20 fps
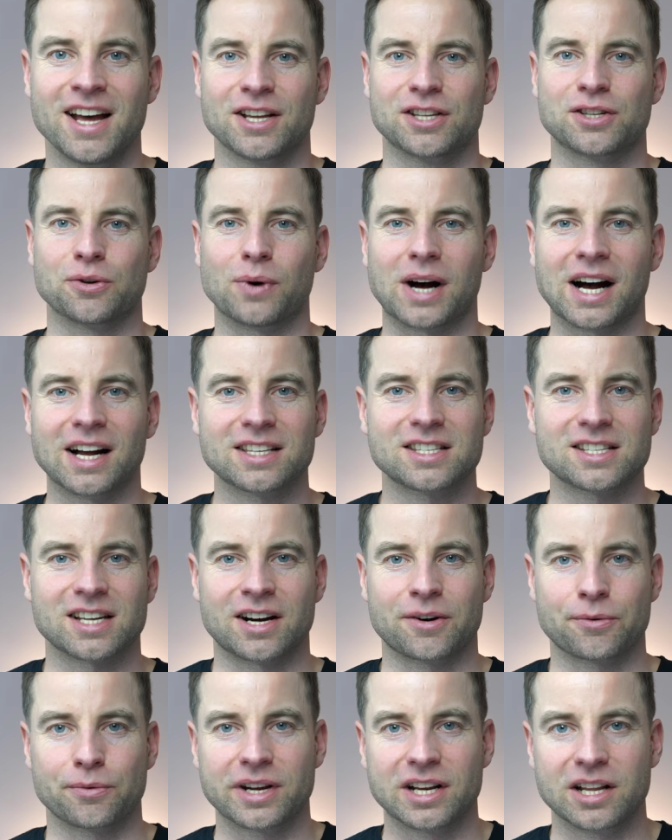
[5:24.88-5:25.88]
So ads
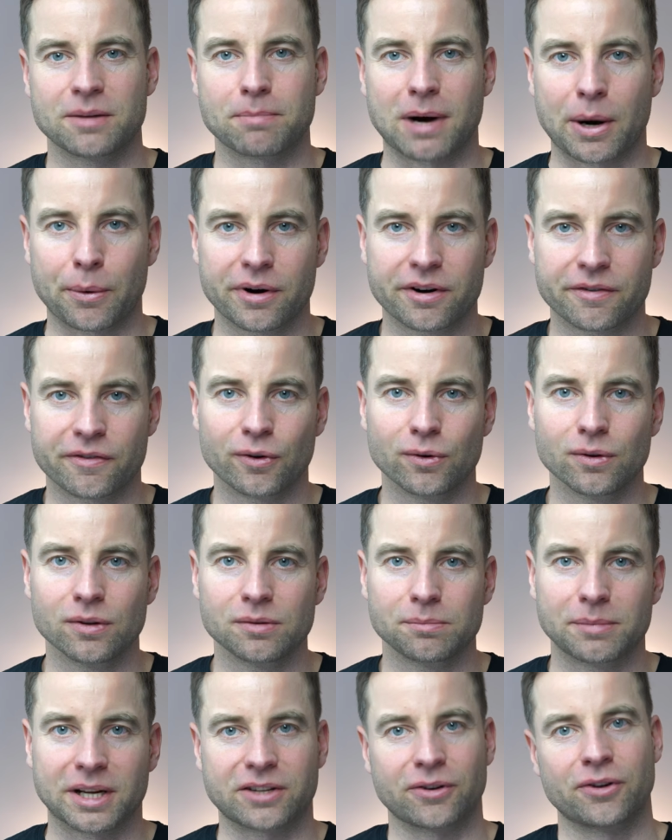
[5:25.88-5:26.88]
are really
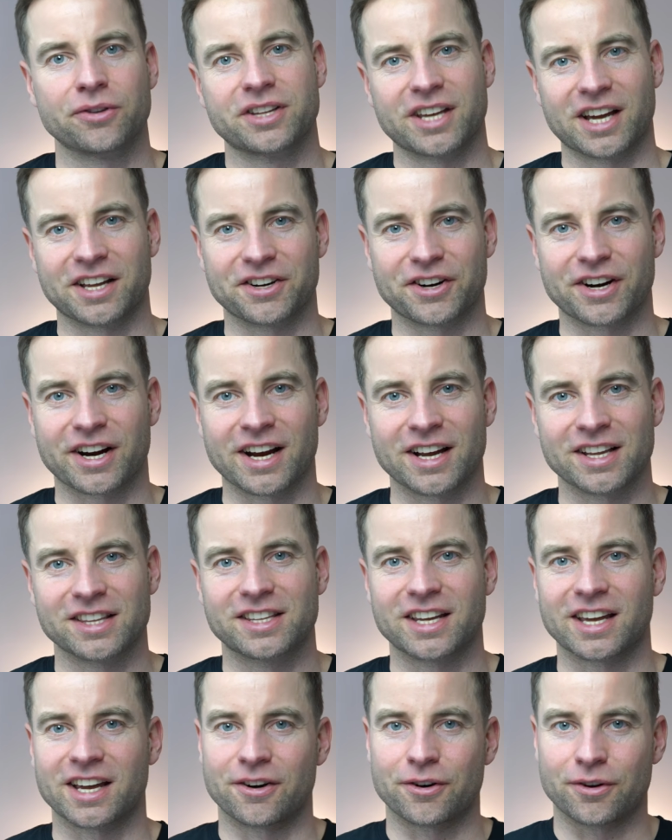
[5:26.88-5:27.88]
powerful, but on the other
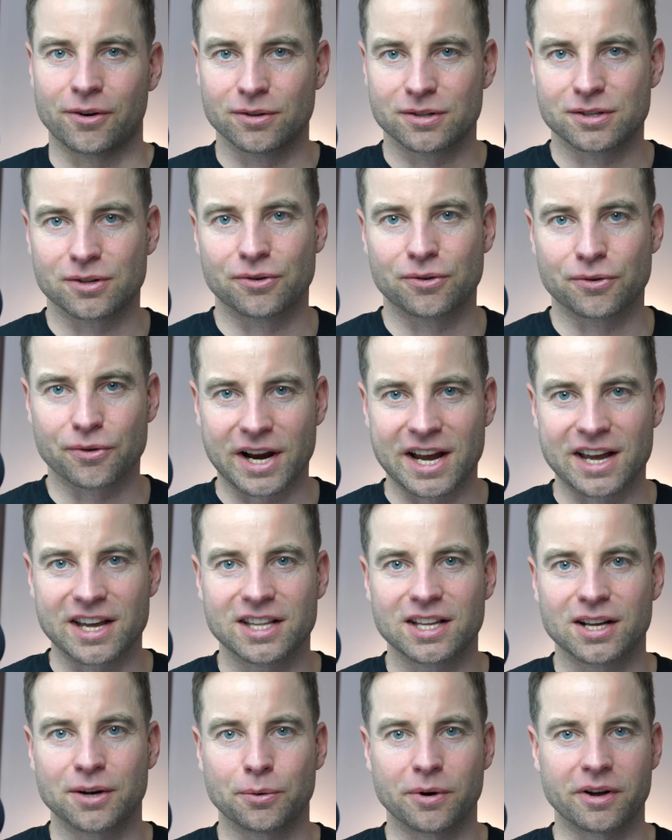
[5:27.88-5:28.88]
hand, they are also
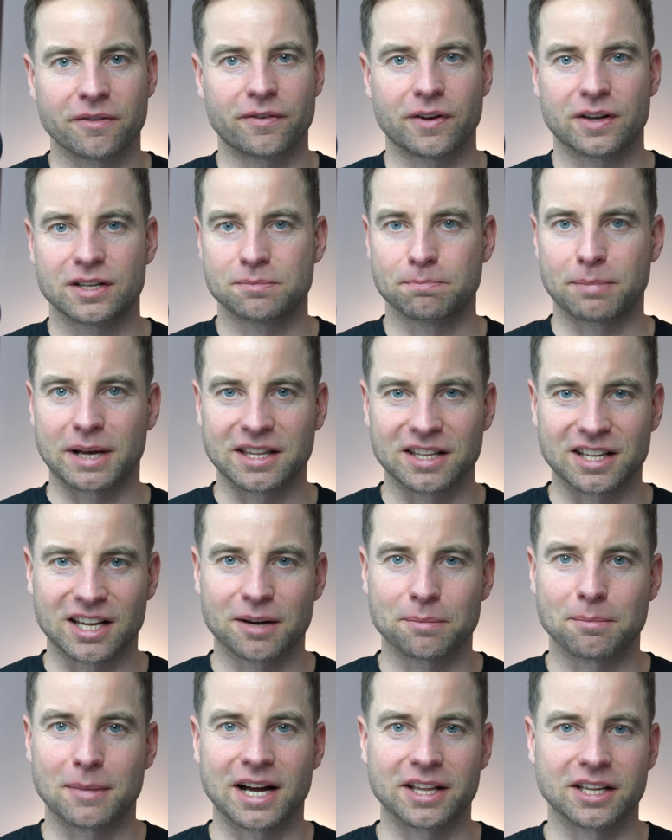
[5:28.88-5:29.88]
great with
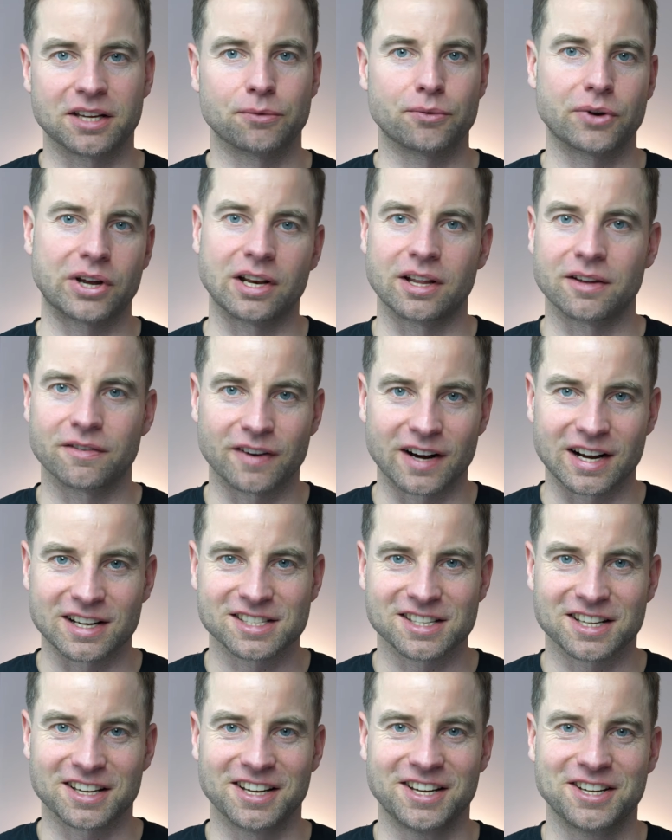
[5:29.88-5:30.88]
spending money really
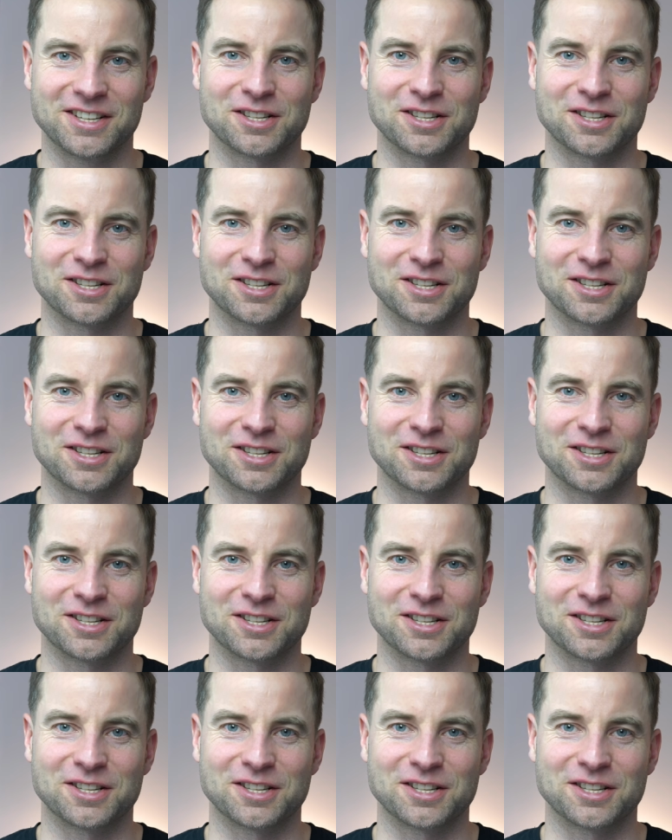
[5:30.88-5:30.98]
fast.